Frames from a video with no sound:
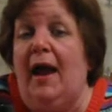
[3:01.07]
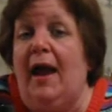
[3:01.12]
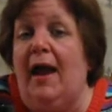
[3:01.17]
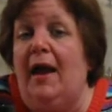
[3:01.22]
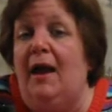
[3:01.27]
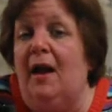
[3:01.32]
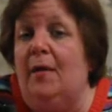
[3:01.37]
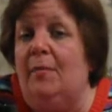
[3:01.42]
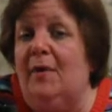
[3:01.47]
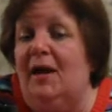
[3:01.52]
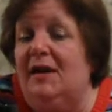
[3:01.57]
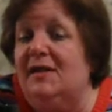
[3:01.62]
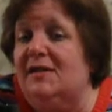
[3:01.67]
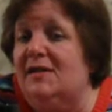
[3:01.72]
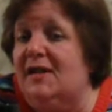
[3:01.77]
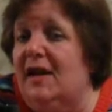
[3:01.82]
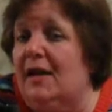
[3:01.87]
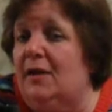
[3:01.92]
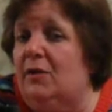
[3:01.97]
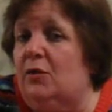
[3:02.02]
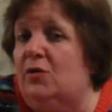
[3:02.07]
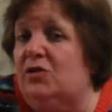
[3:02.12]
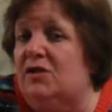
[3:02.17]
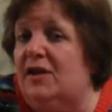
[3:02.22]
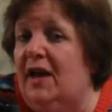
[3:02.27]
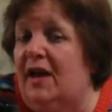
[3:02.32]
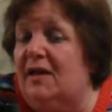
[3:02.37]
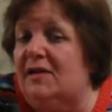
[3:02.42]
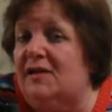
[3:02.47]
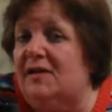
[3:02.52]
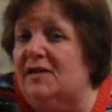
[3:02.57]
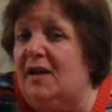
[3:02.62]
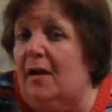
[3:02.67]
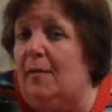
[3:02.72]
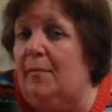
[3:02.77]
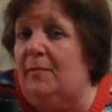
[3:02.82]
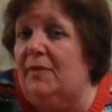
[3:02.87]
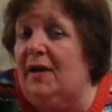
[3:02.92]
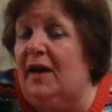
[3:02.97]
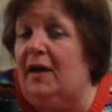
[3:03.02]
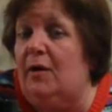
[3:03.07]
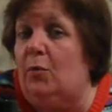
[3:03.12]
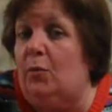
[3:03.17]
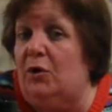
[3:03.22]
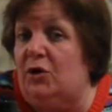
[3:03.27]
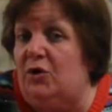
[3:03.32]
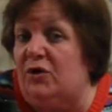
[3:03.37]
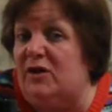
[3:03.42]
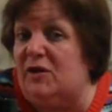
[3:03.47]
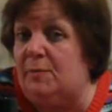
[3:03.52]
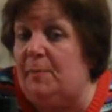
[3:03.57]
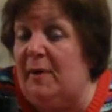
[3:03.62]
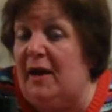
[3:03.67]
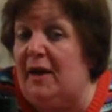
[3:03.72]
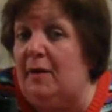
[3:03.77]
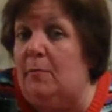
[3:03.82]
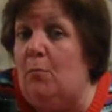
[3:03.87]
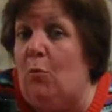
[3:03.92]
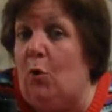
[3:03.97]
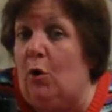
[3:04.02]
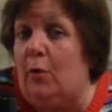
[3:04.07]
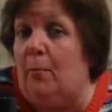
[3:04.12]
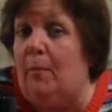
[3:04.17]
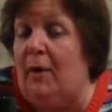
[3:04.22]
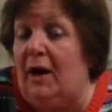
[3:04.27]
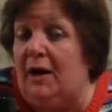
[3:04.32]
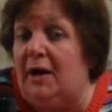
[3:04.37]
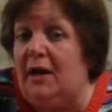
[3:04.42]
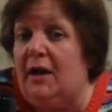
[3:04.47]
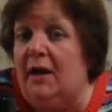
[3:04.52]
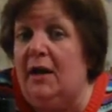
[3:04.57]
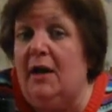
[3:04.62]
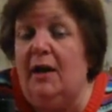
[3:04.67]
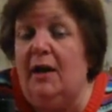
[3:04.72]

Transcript: And I'm not saying there's not some that when you spend more money